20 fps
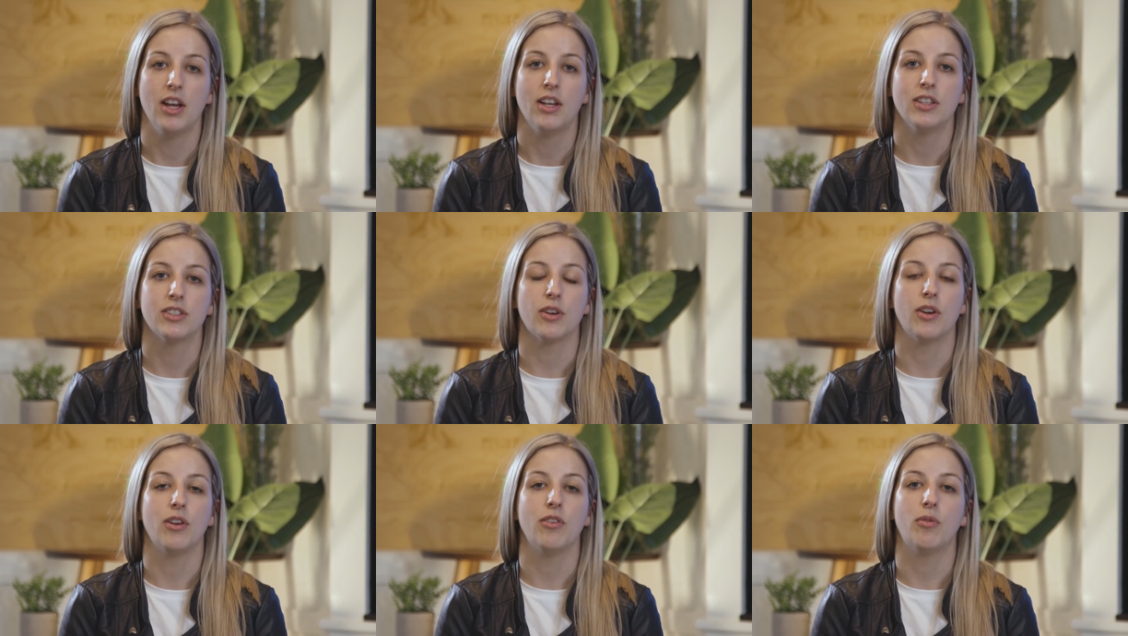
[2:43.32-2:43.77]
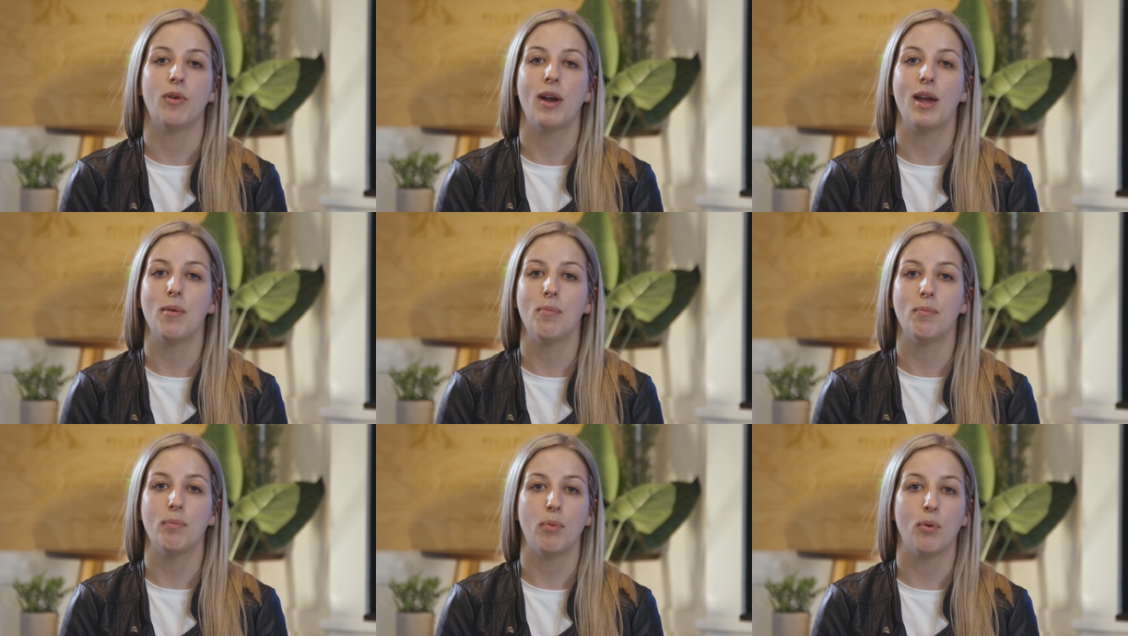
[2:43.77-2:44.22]
So if
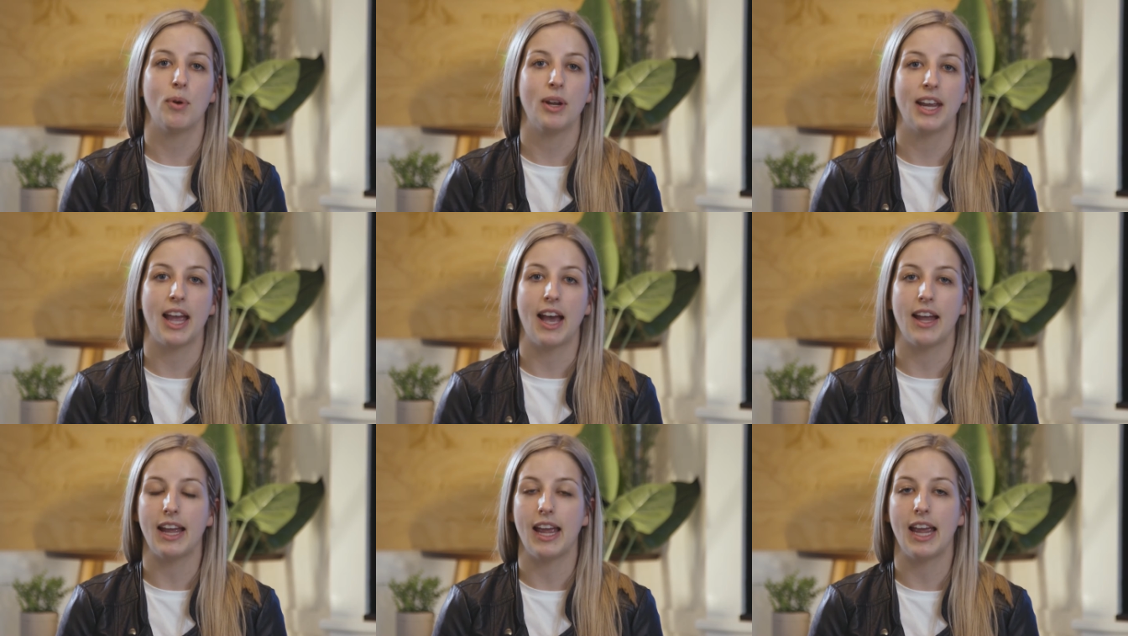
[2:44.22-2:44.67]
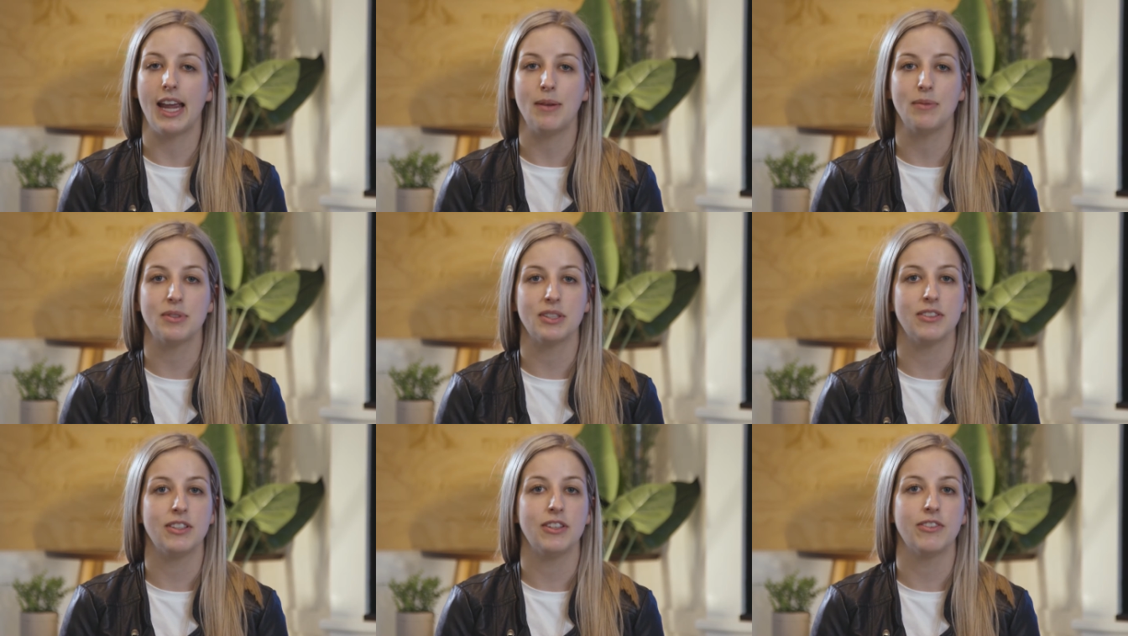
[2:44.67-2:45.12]
we're putting out
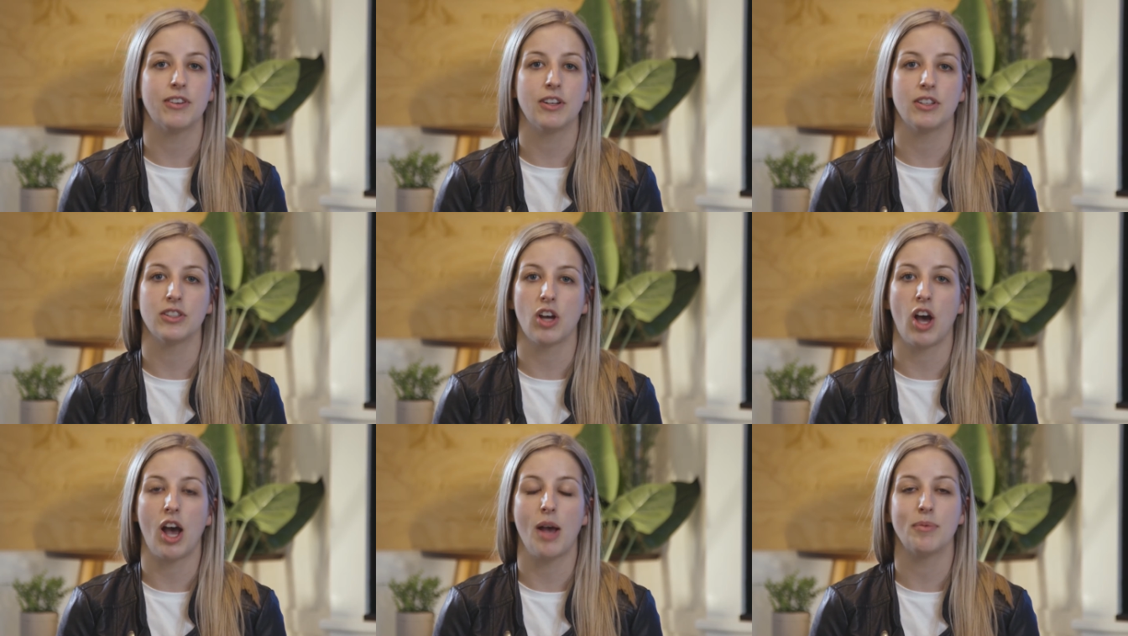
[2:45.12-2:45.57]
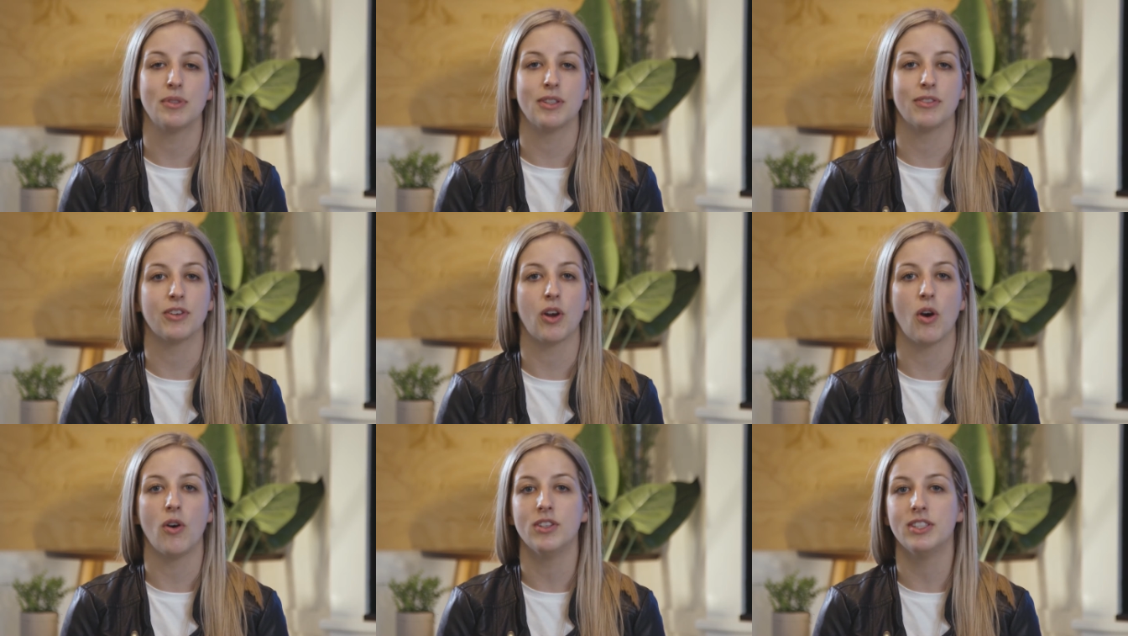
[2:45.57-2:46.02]
heaps of different types
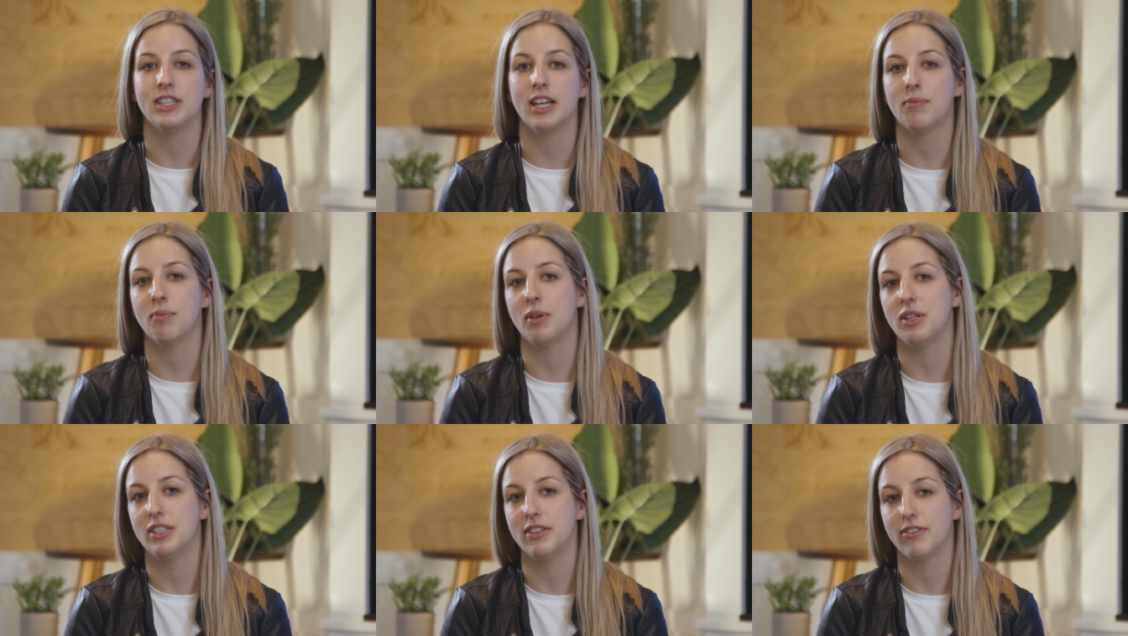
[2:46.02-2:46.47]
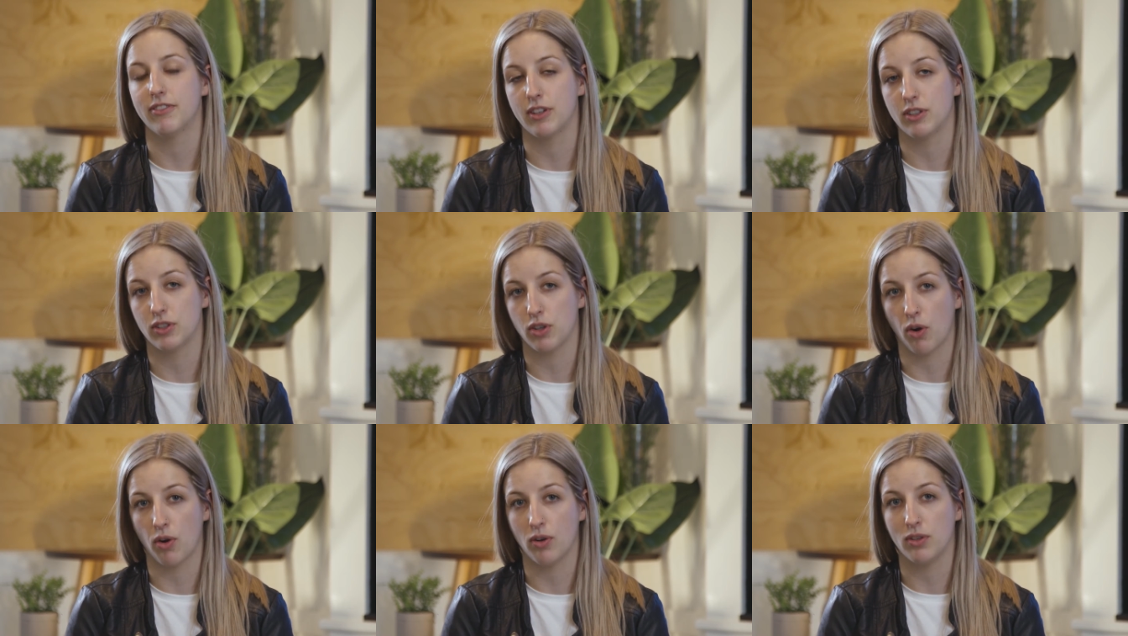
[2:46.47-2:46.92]
of content with
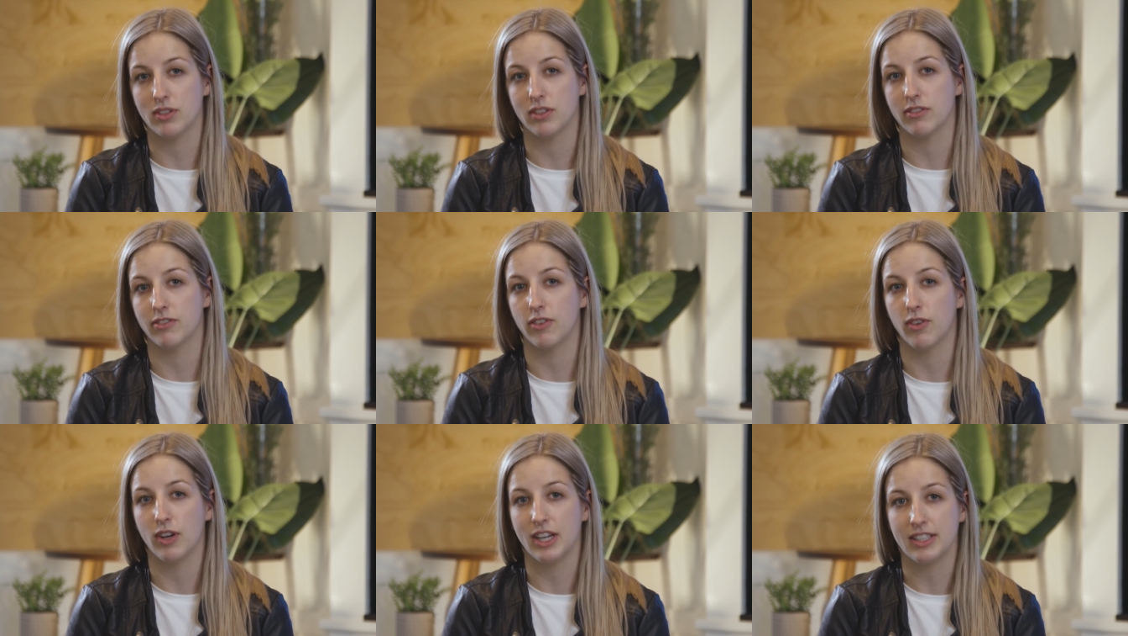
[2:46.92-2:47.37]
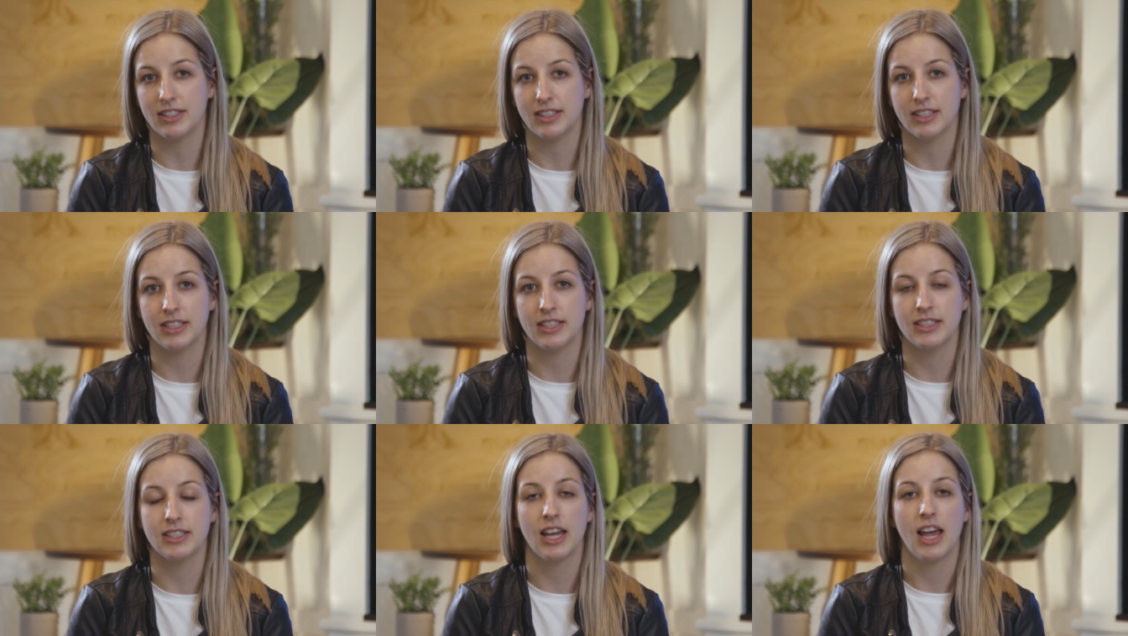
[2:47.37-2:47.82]
different tones of
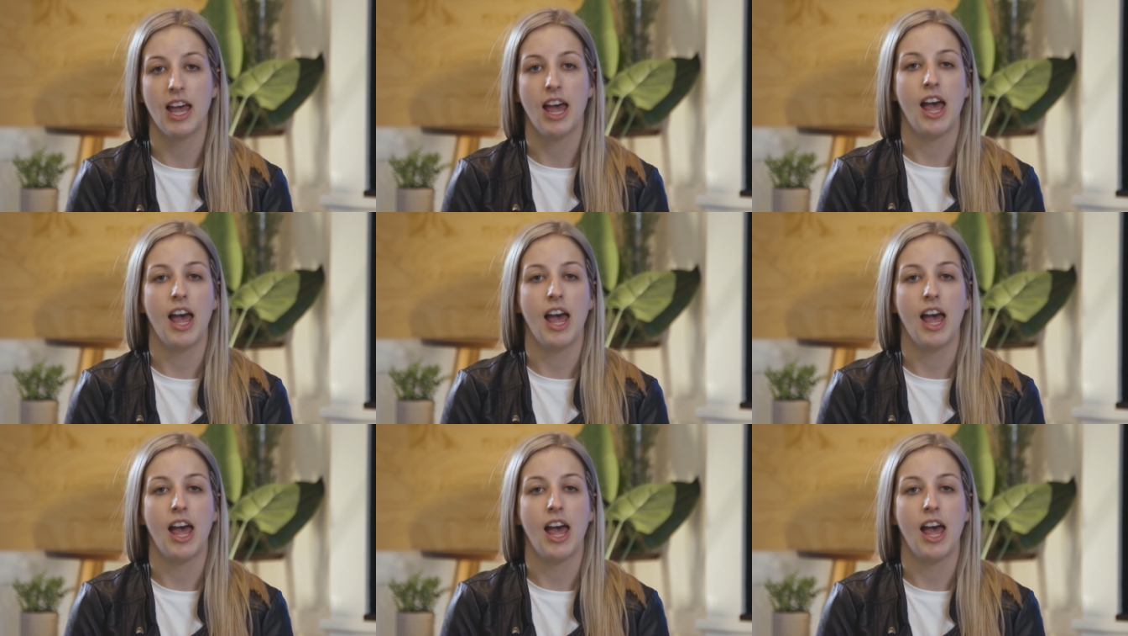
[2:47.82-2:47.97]
voices